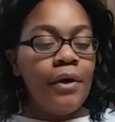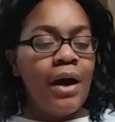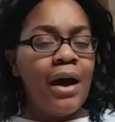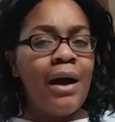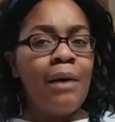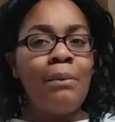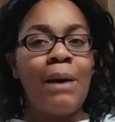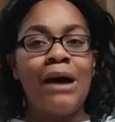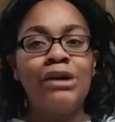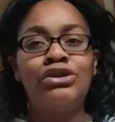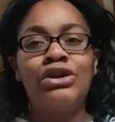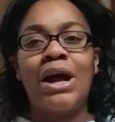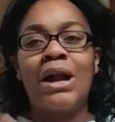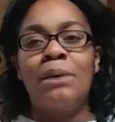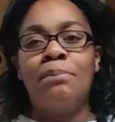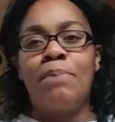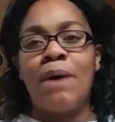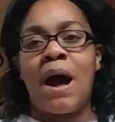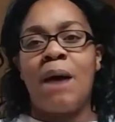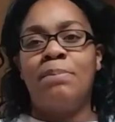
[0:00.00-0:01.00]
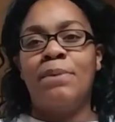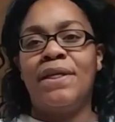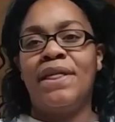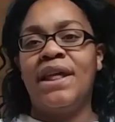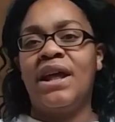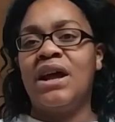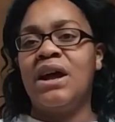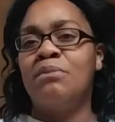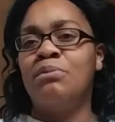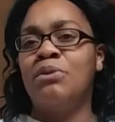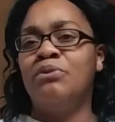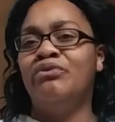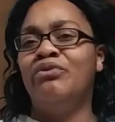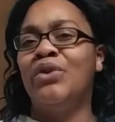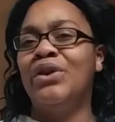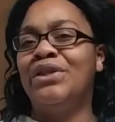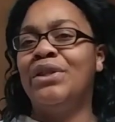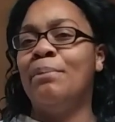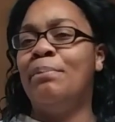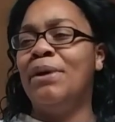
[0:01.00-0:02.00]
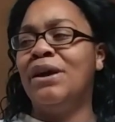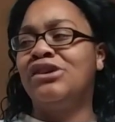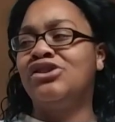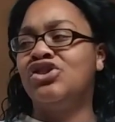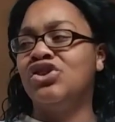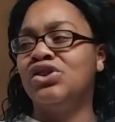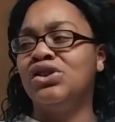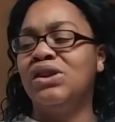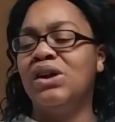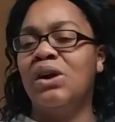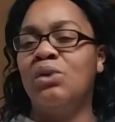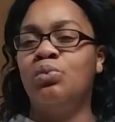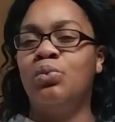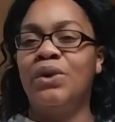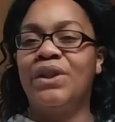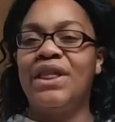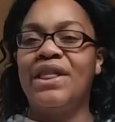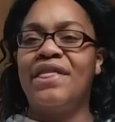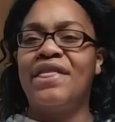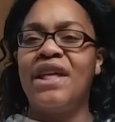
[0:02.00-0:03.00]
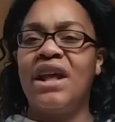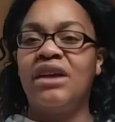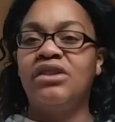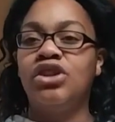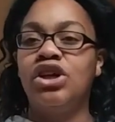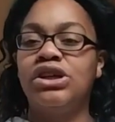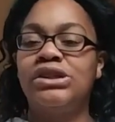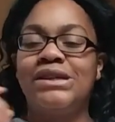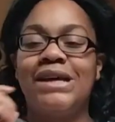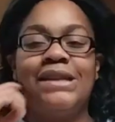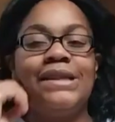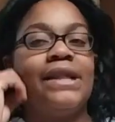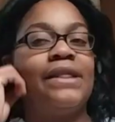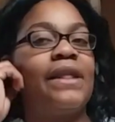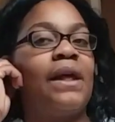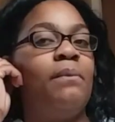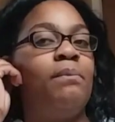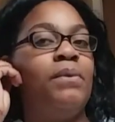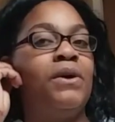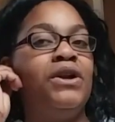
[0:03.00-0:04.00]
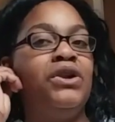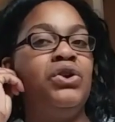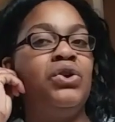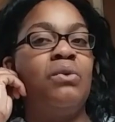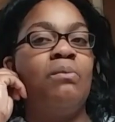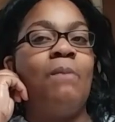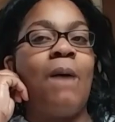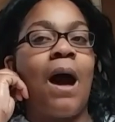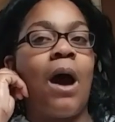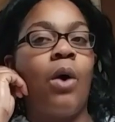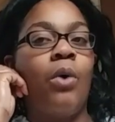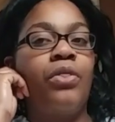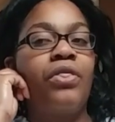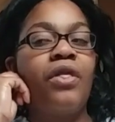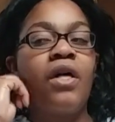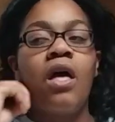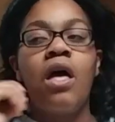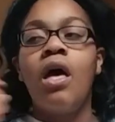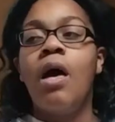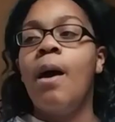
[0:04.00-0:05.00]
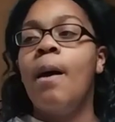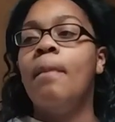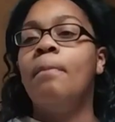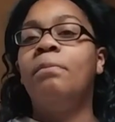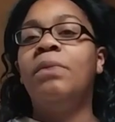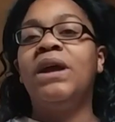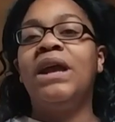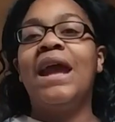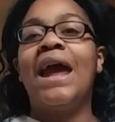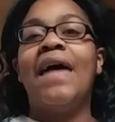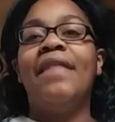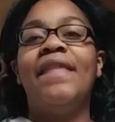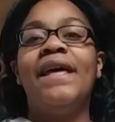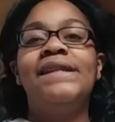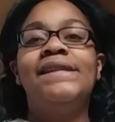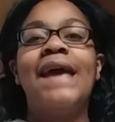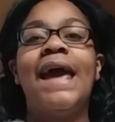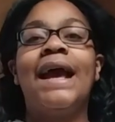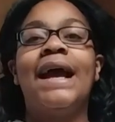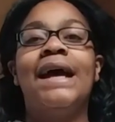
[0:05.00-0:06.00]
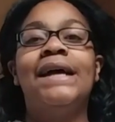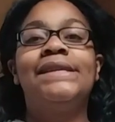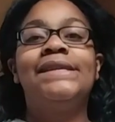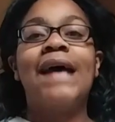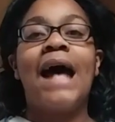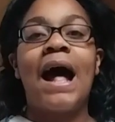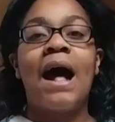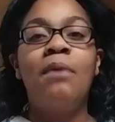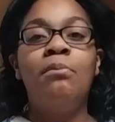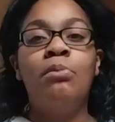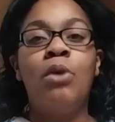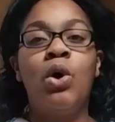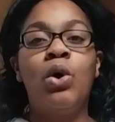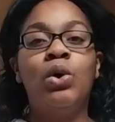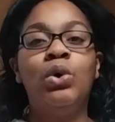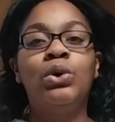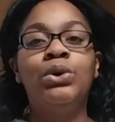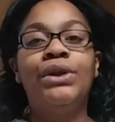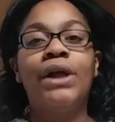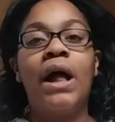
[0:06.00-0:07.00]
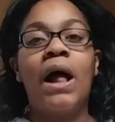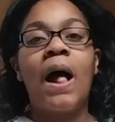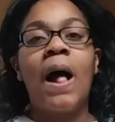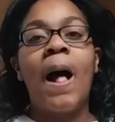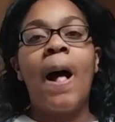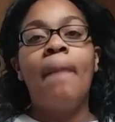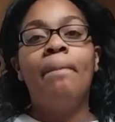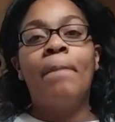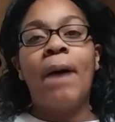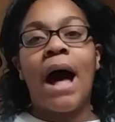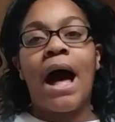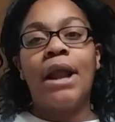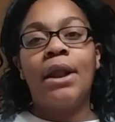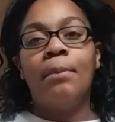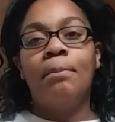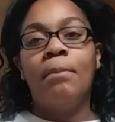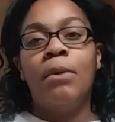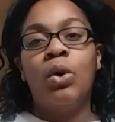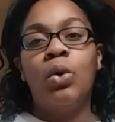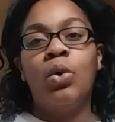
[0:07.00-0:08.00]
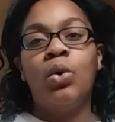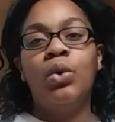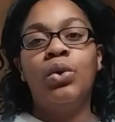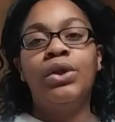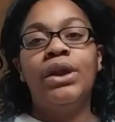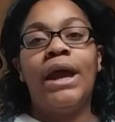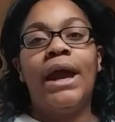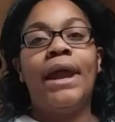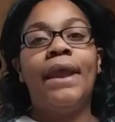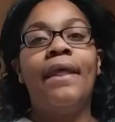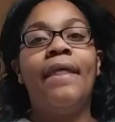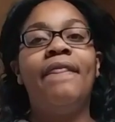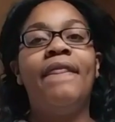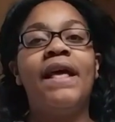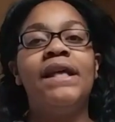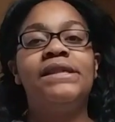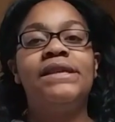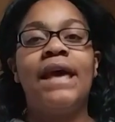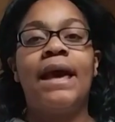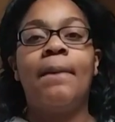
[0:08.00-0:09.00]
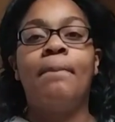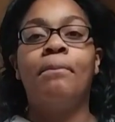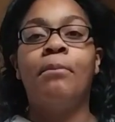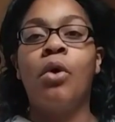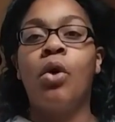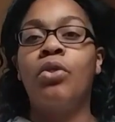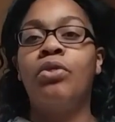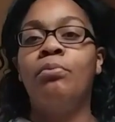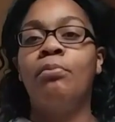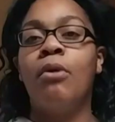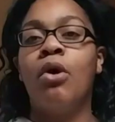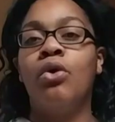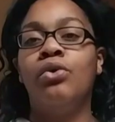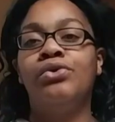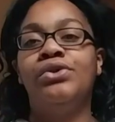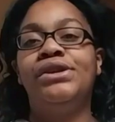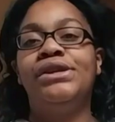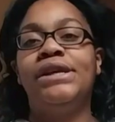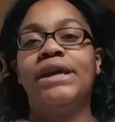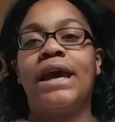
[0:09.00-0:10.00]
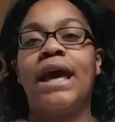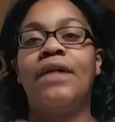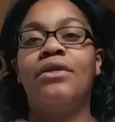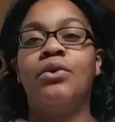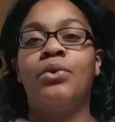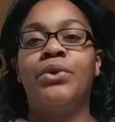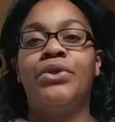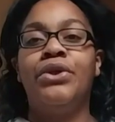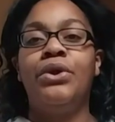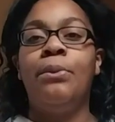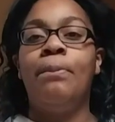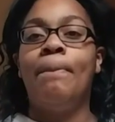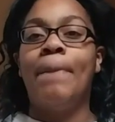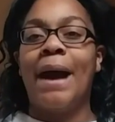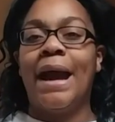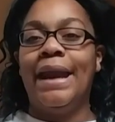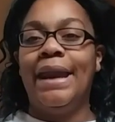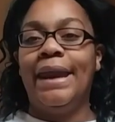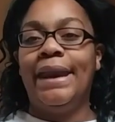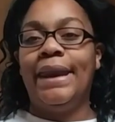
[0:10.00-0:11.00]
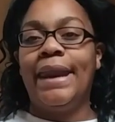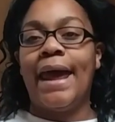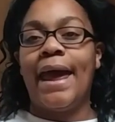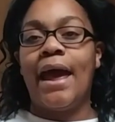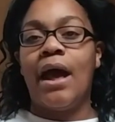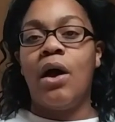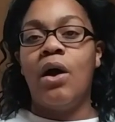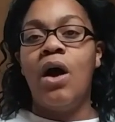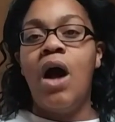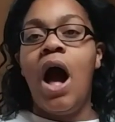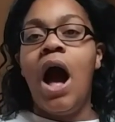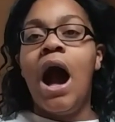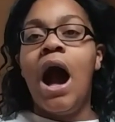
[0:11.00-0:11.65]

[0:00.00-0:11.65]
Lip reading: I'll try to pop a thing up of what the picture of what the thing looks like that they put in your mouth. But yeah, they take a top mold, a bottom mold, and then they take both molds together with you biting down.